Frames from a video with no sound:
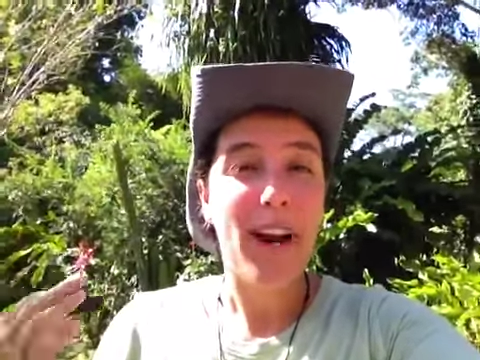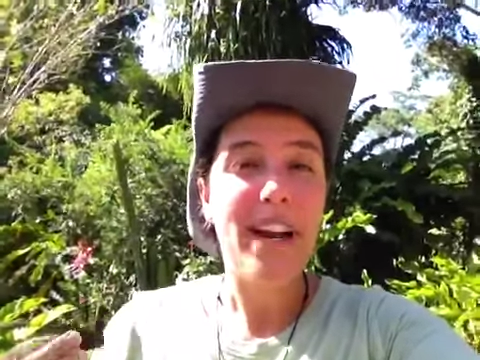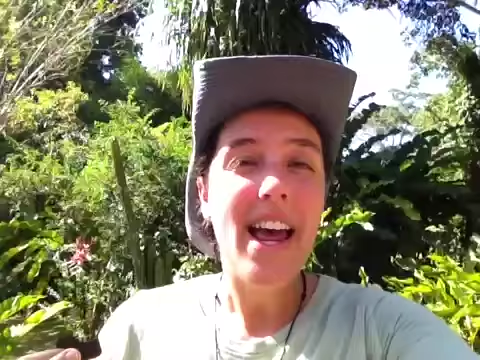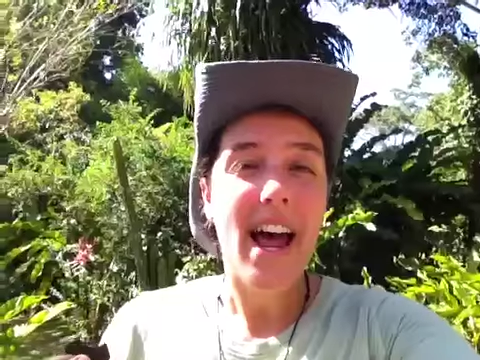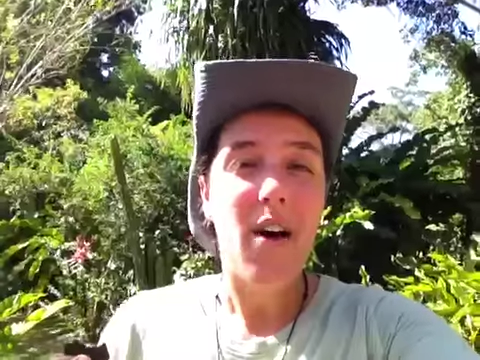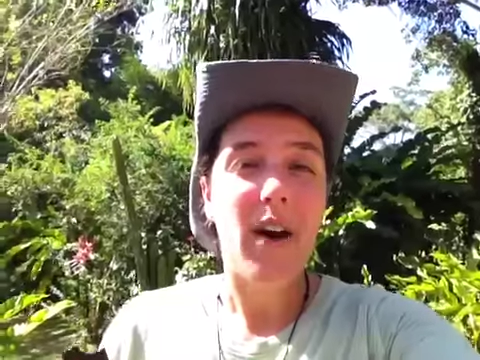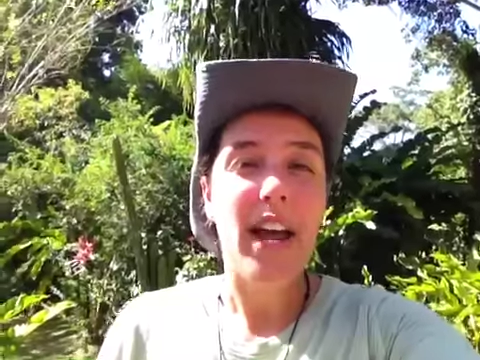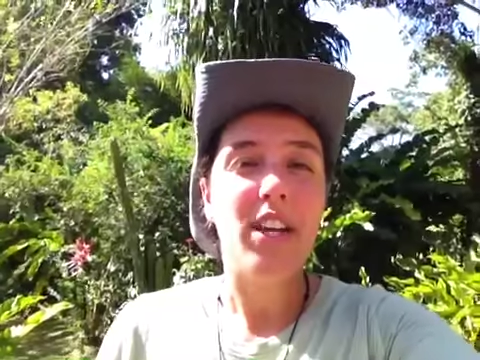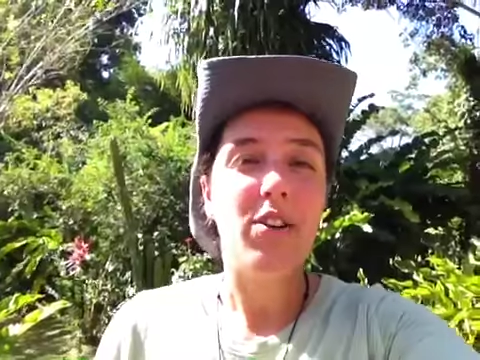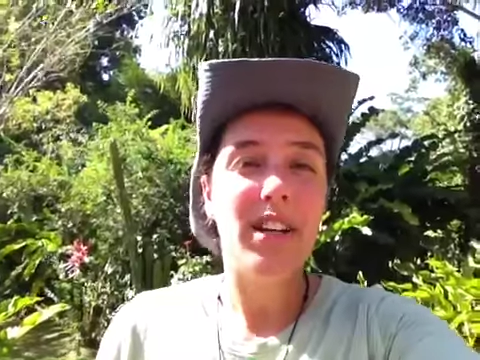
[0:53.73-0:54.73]
right now
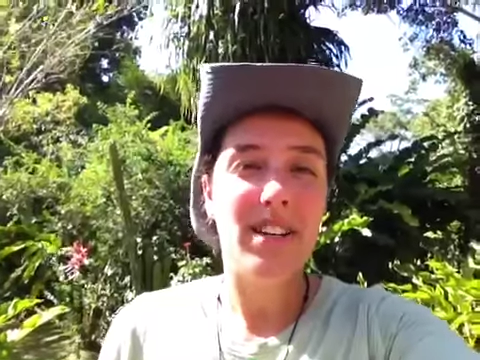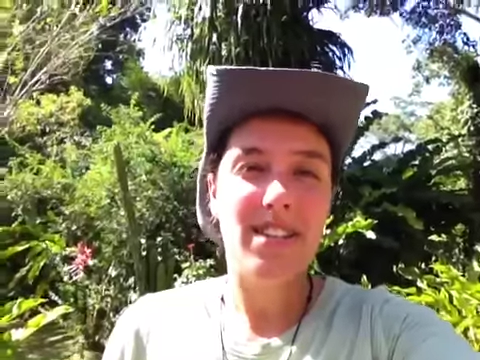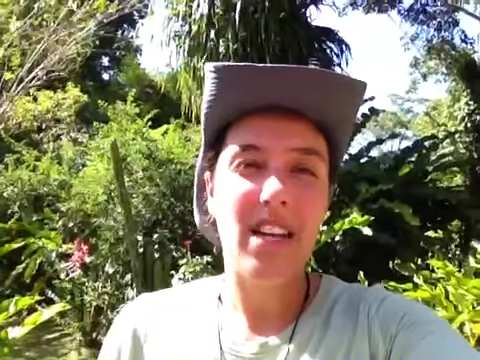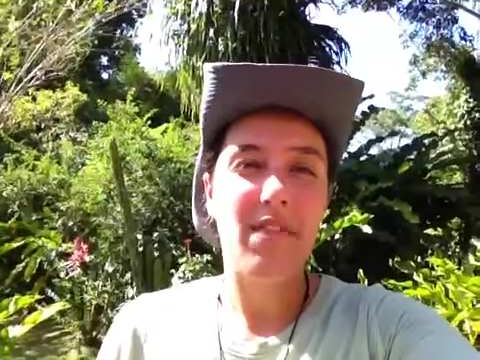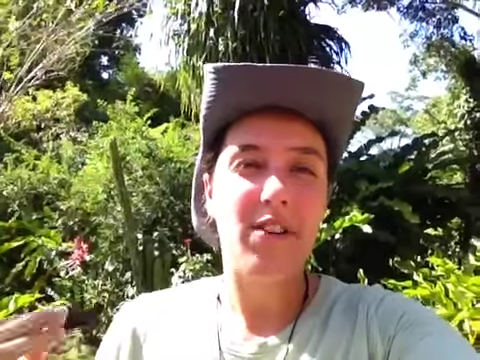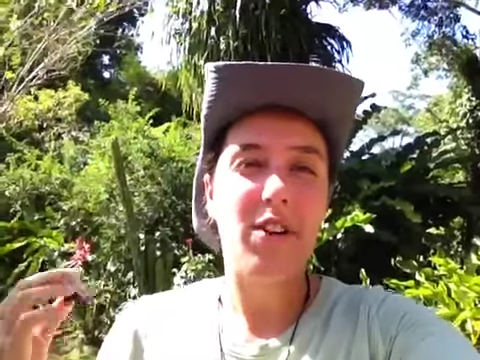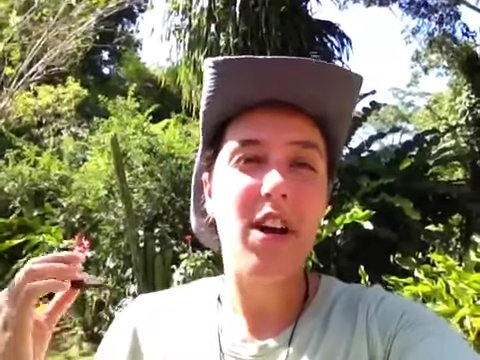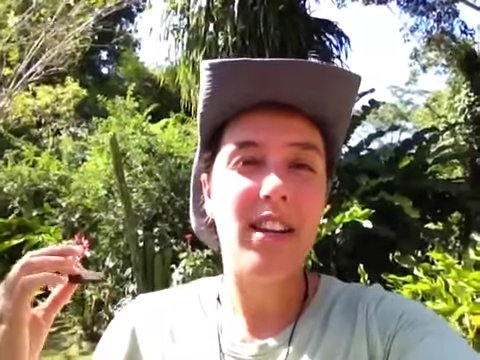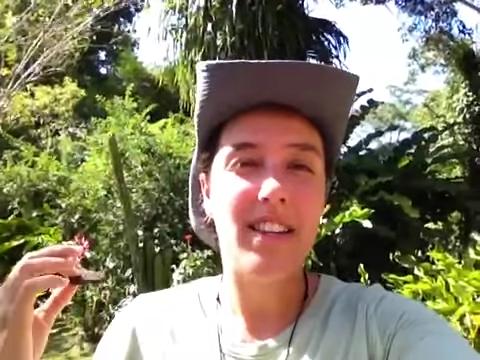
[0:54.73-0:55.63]
and you can discover